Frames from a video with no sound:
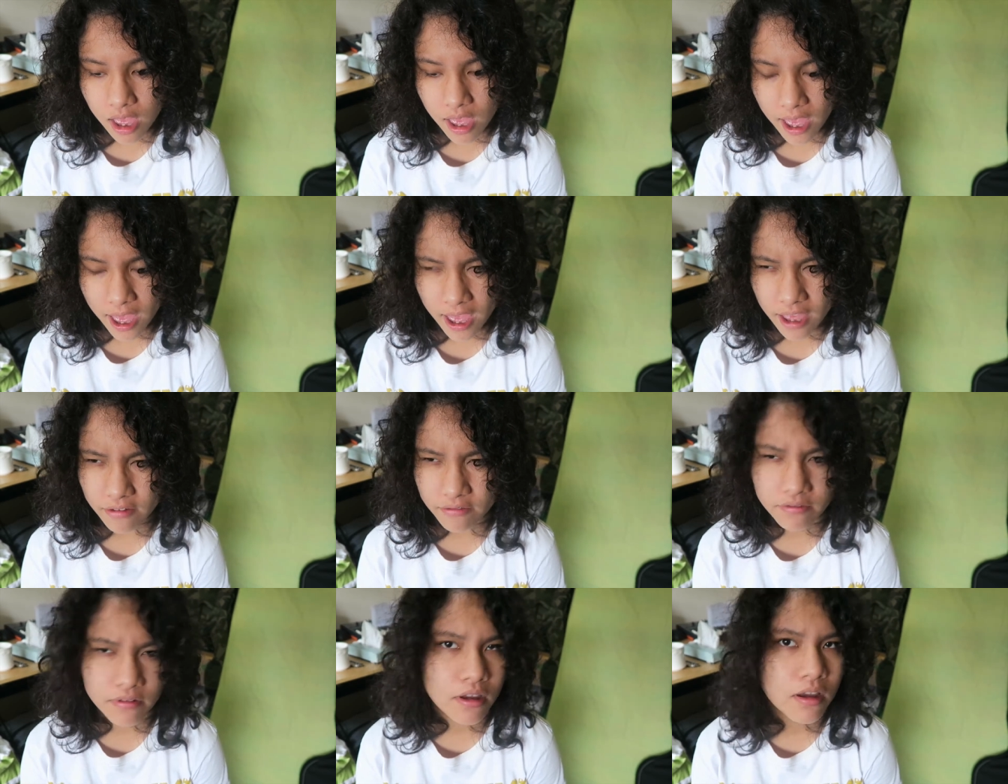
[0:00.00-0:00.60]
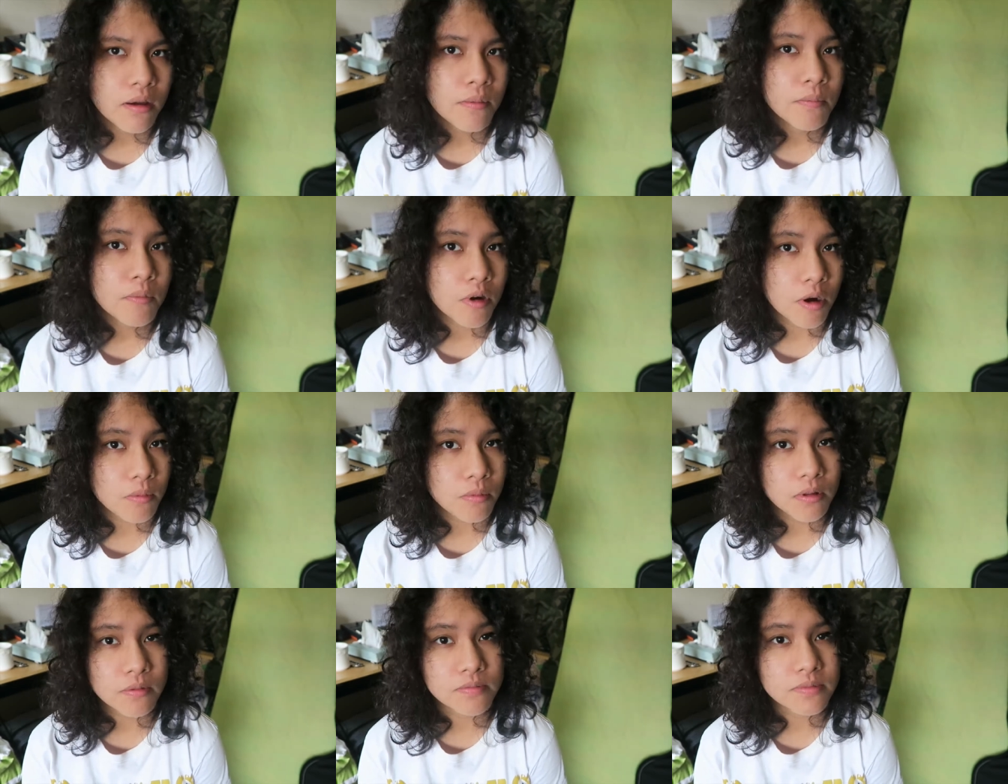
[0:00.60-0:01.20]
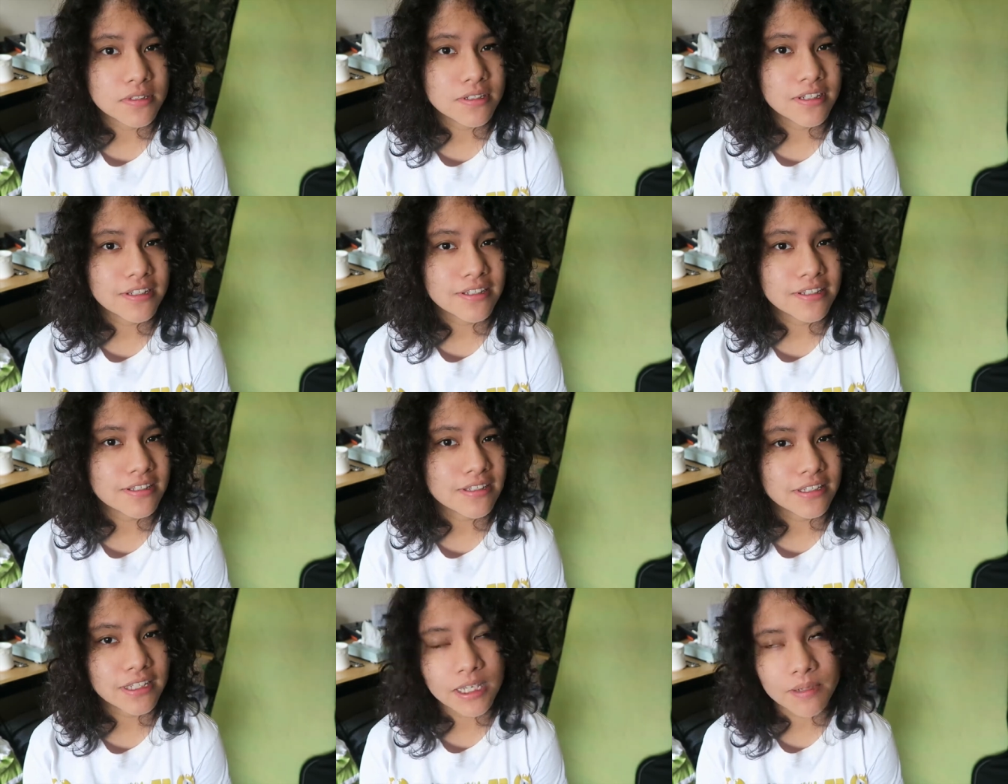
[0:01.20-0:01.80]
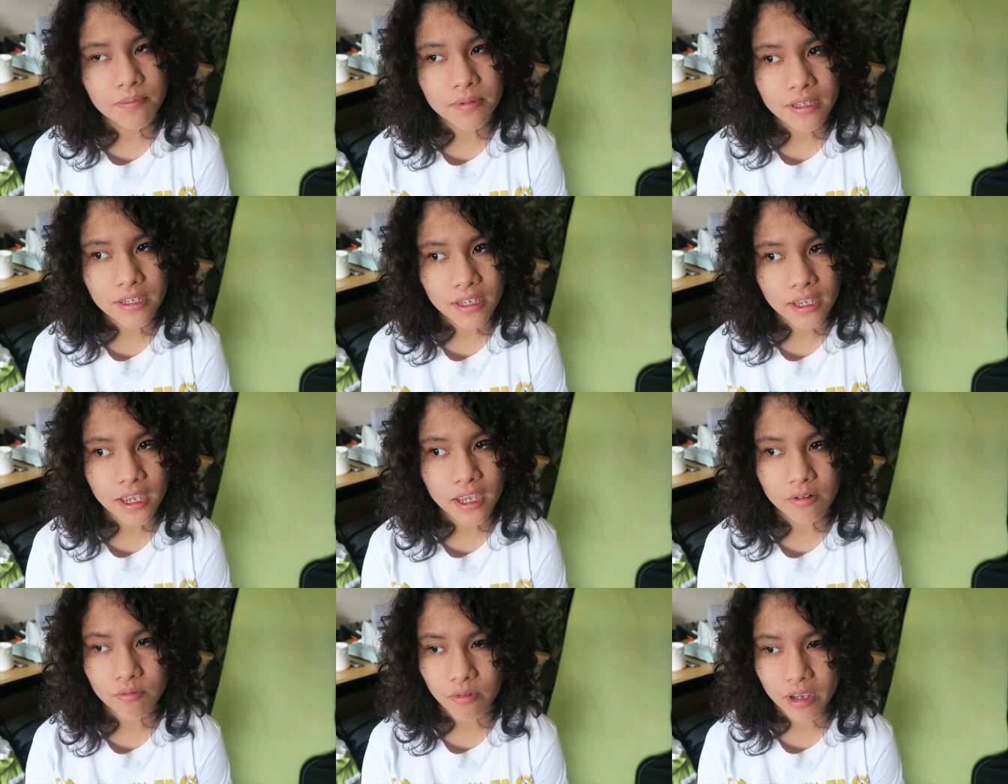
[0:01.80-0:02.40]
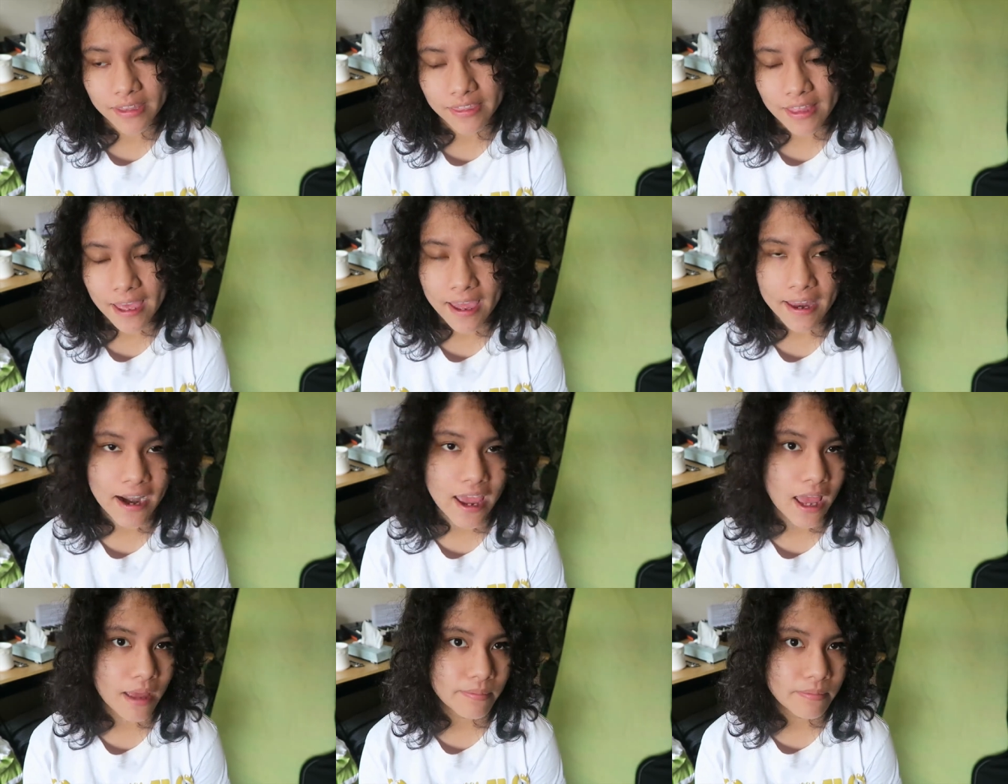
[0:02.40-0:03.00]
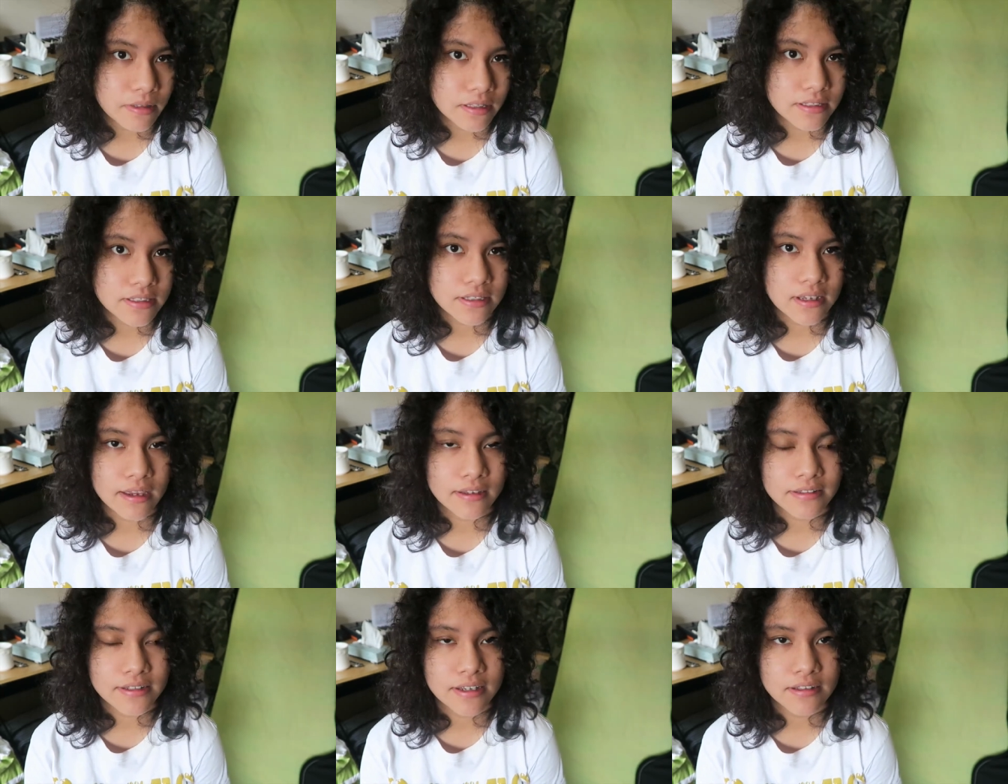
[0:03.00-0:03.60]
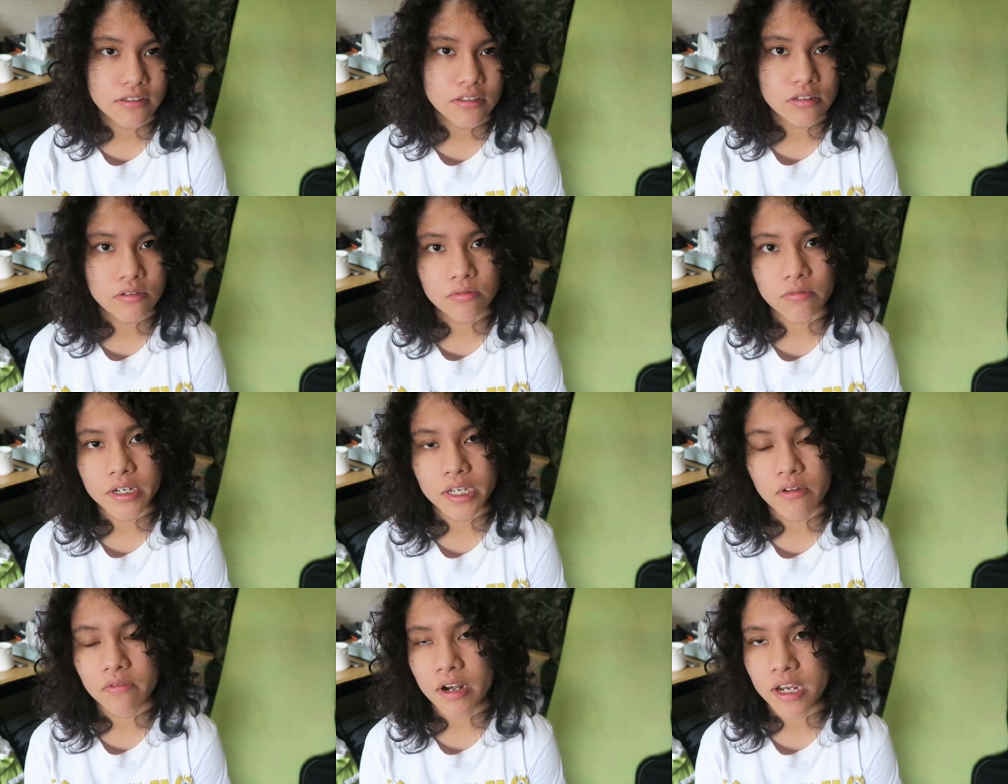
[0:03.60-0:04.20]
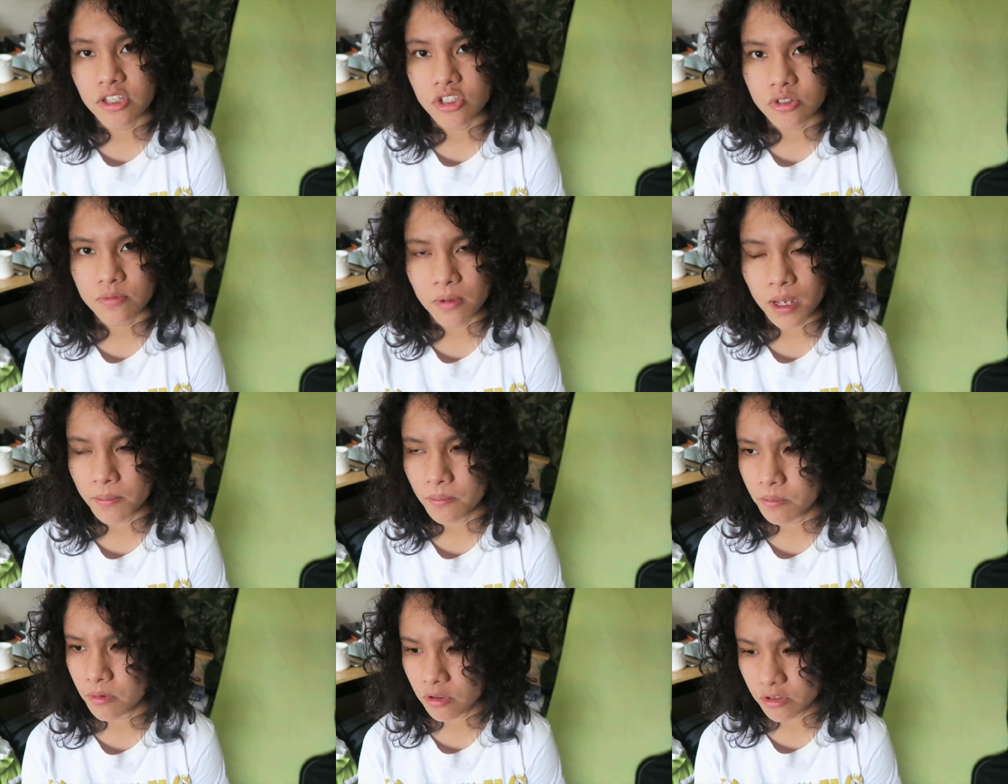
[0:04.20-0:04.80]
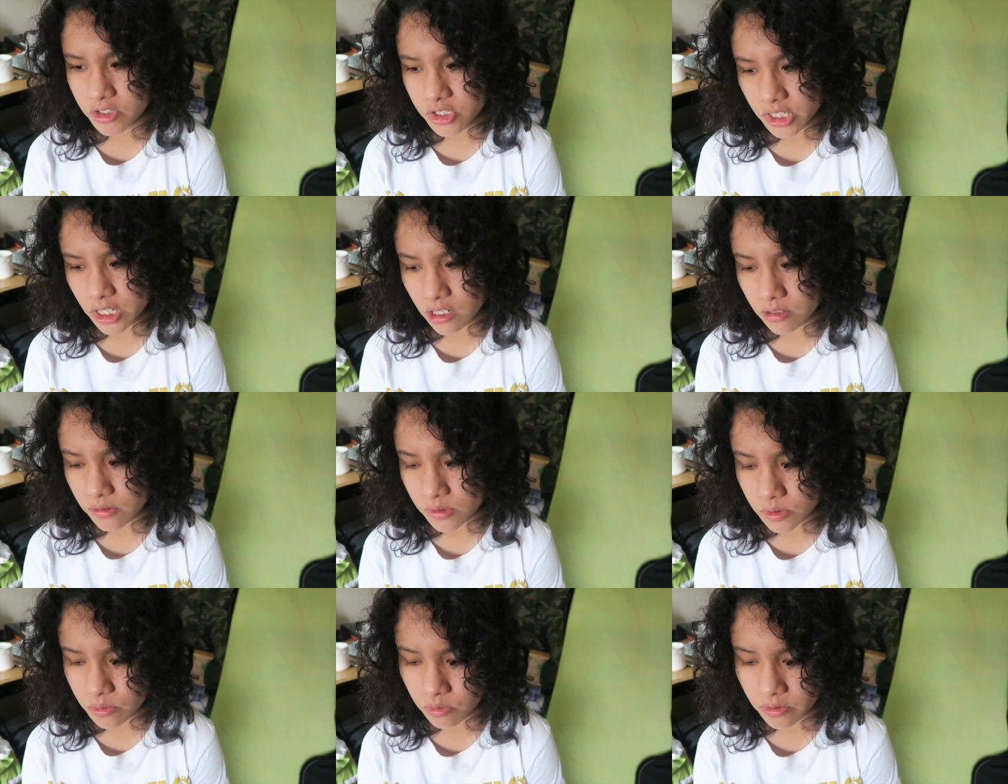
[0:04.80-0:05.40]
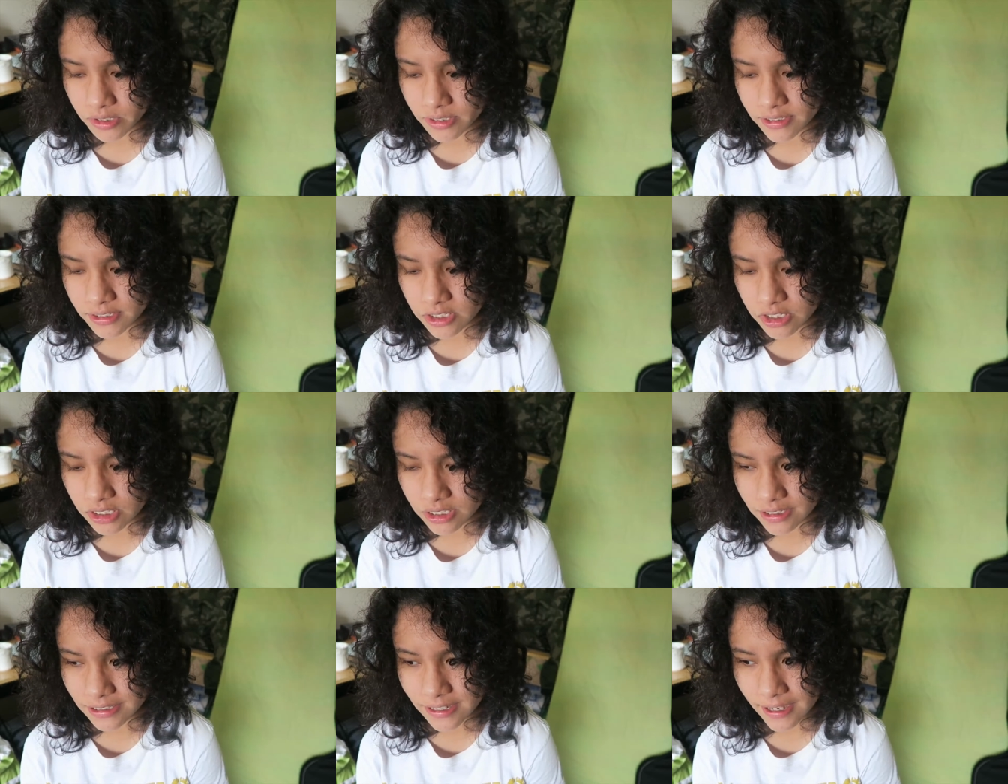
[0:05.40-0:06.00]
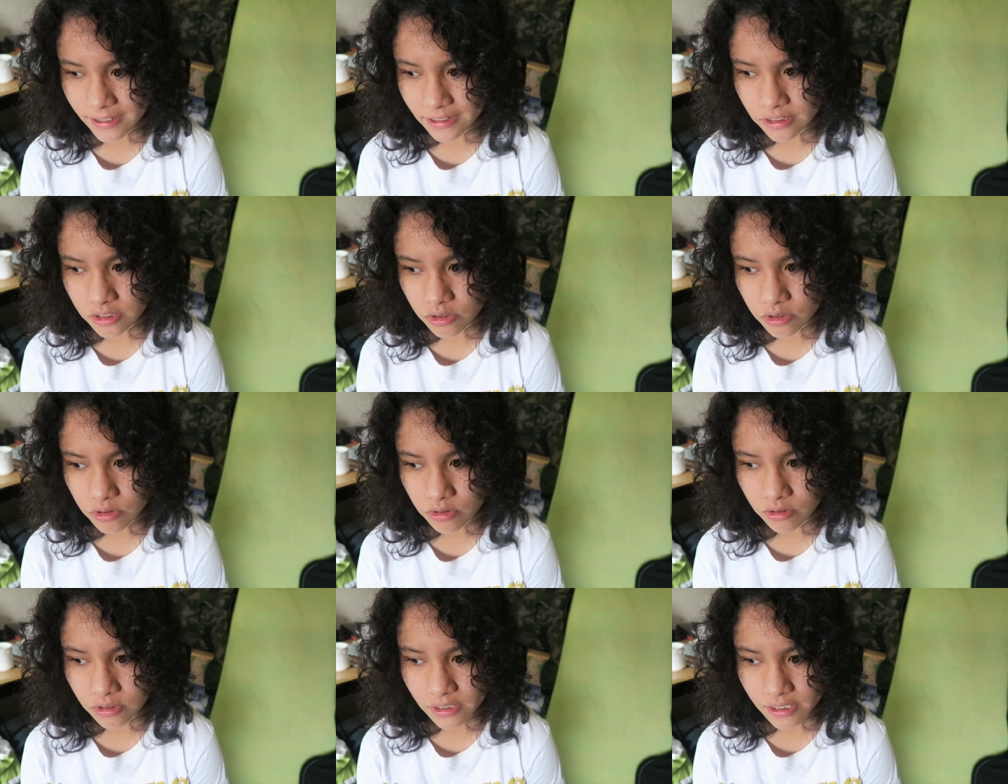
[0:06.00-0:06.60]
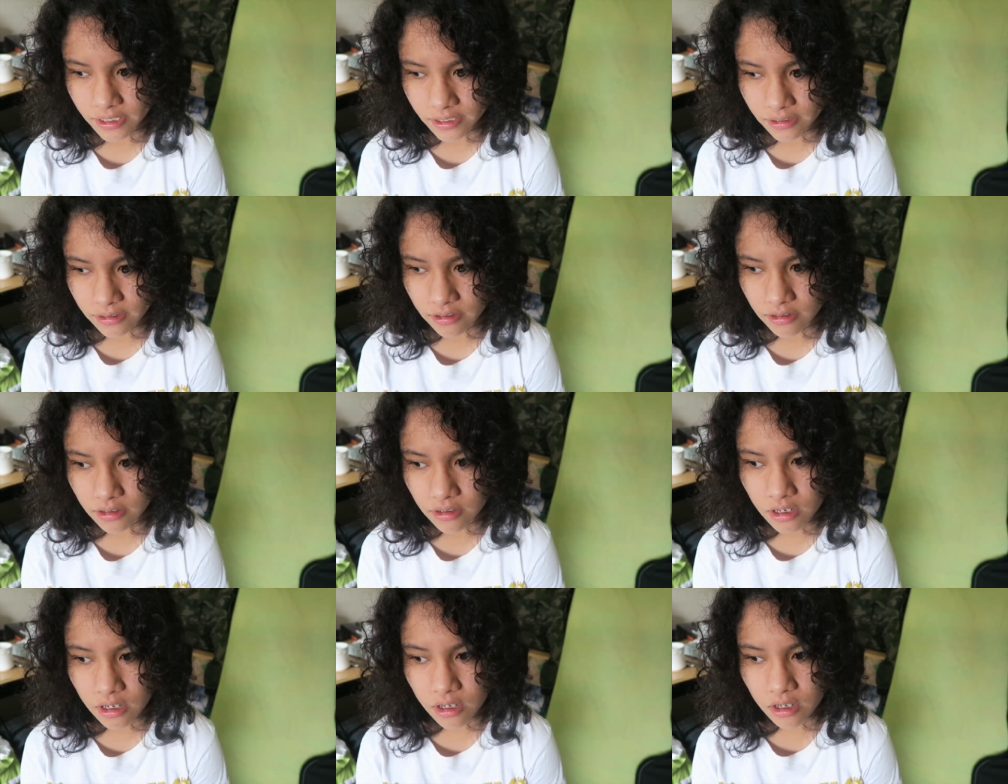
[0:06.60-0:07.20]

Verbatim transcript: have problems sleeping and when that happens I tend to rearrange my bookshelves which tend to lead